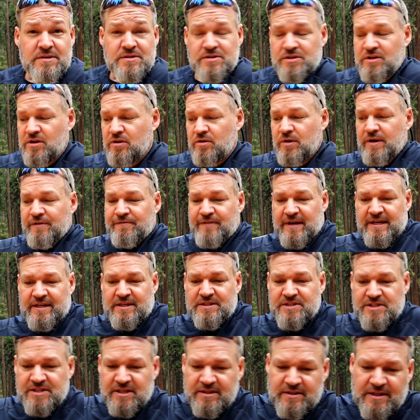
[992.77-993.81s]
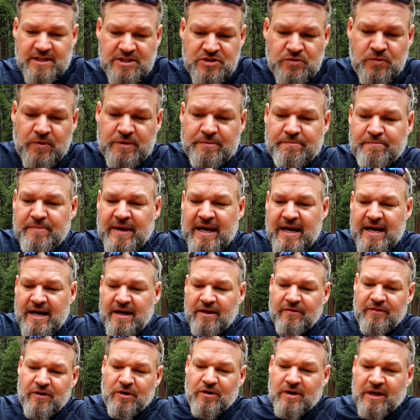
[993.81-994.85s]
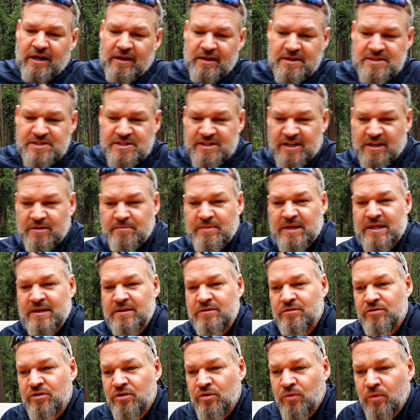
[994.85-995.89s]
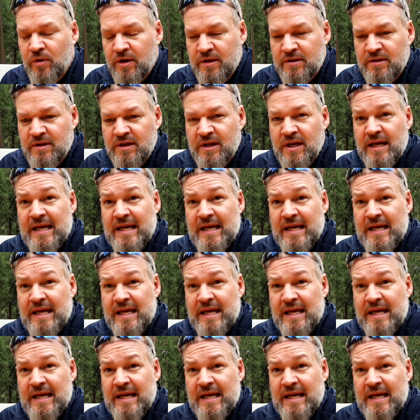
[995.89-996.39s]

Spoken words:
So if I can send this one back, they're going to send me a new one.